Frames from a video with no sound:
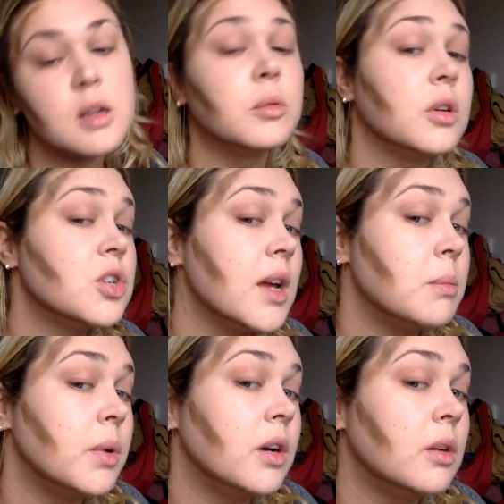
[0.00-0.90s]
I'm going to try
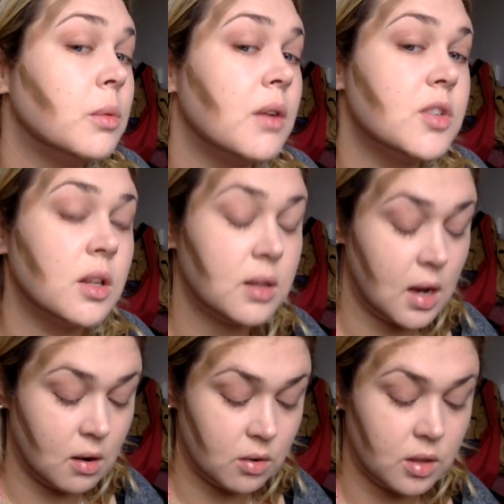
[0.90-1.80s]
and mirror what I've done
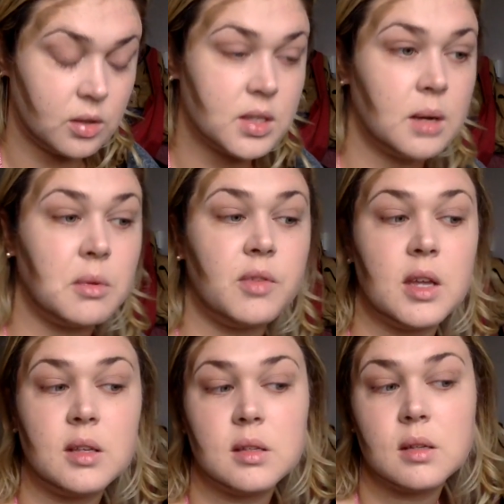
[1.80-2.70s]
there on the other side of my
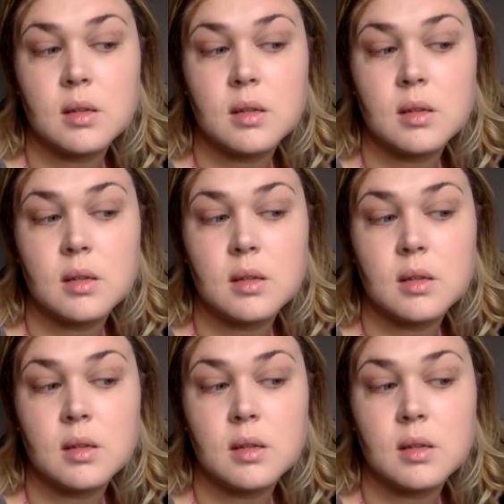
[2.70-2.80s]
face.